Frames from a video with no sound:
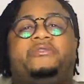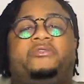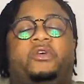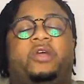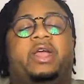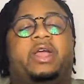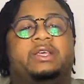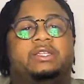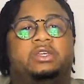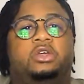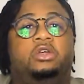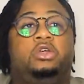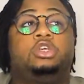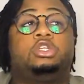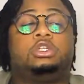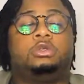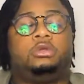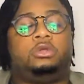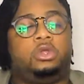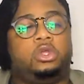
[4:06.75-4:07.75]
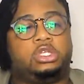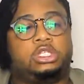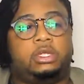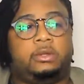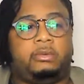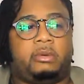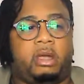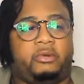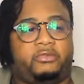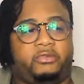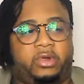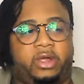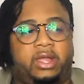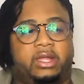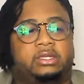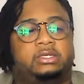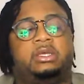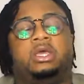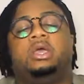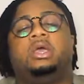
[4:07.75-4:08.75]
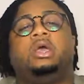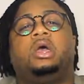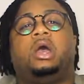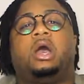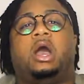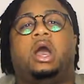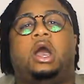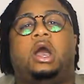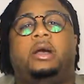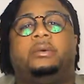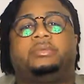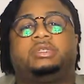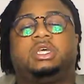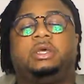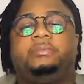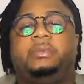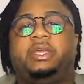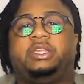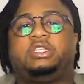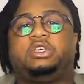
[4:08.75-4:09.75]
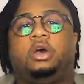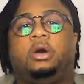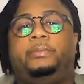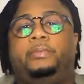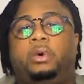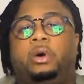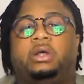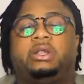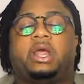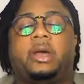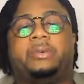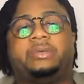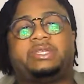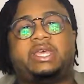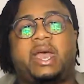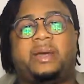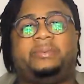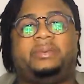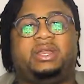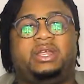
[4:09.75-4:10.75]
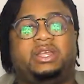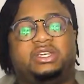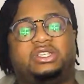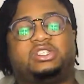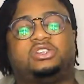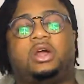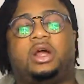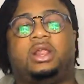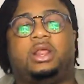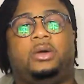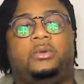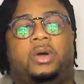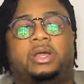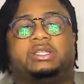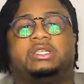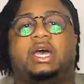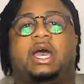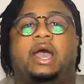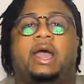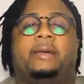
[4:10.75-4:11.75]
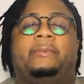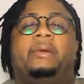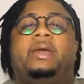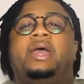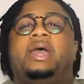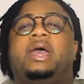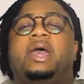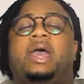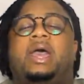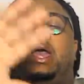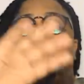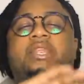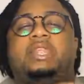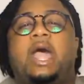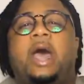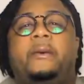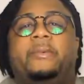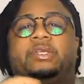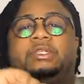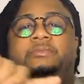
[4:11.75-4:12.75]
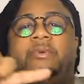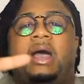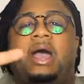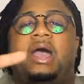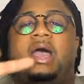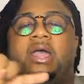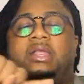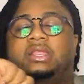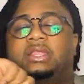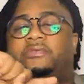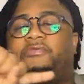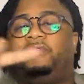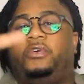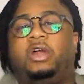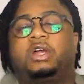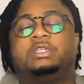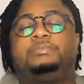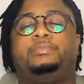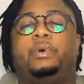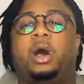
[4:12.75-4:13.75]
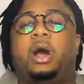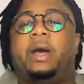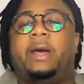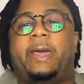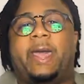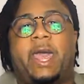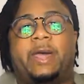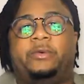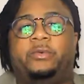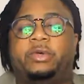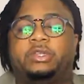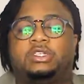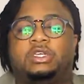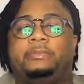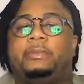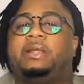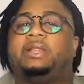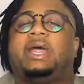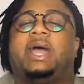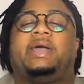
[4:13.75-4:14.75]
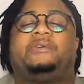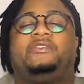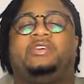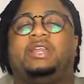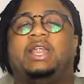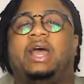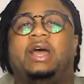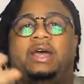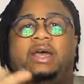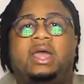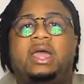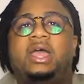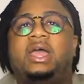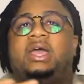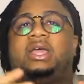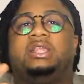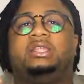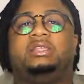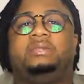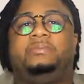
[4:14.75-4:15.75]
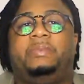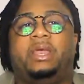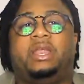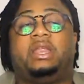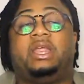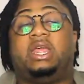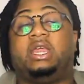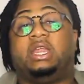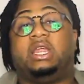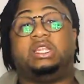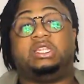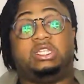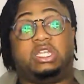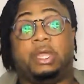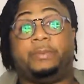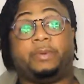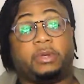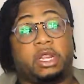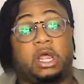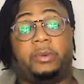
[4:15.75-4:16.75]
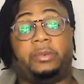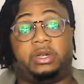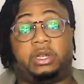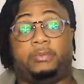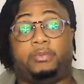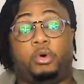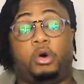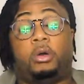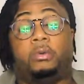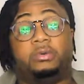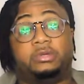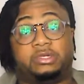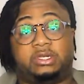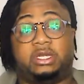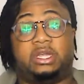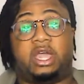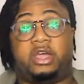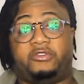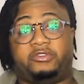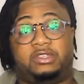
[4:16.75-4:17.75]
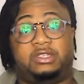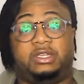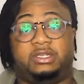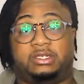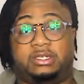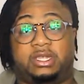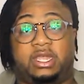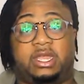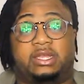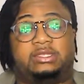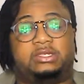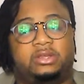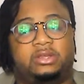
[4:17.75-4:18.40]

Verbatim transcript: friends, who used to, used to be my friends, um, took me to a ball that was happening in Charlotte one time, and that was my the first ball I ever went to in my life, and I been in a deeper love with the ballroom scene ever since then.